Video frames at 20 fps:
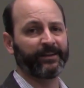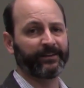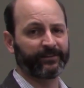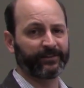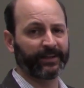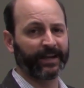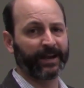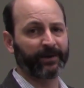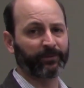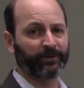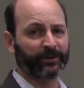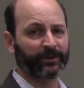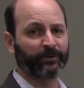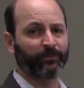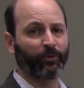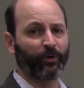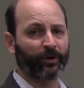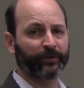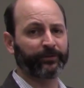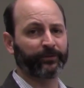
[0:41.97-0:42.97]
Today, we're going
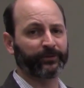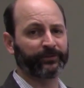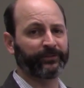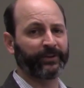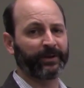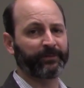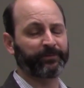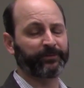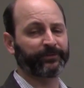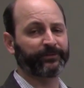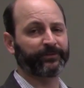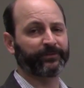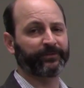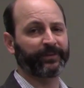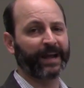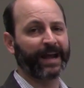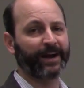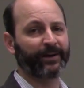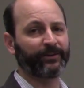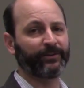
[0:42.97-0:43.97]
to walk through examples of
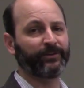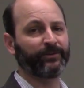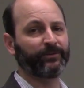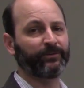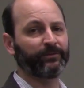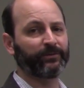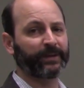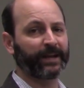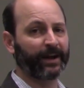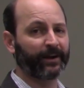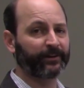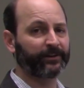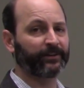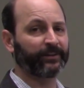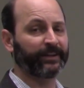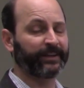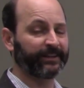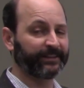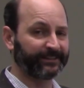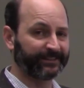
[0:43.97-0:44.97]
how you
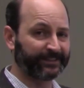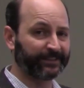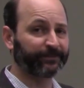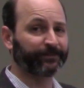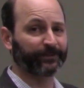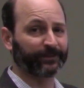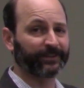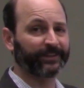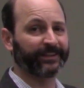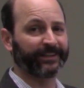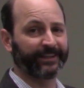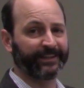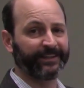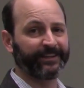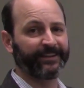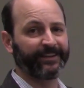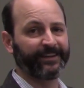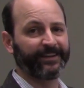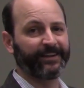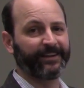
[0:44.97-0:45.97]
calculate
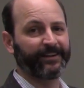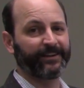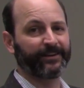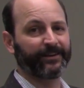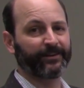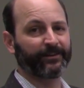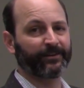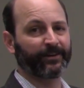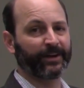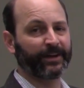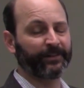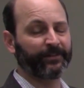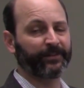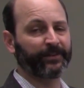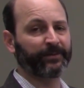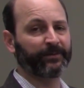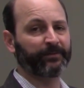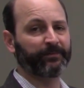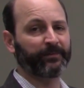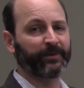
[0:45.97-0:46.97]
differently, all right,
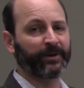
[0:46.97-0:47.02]
the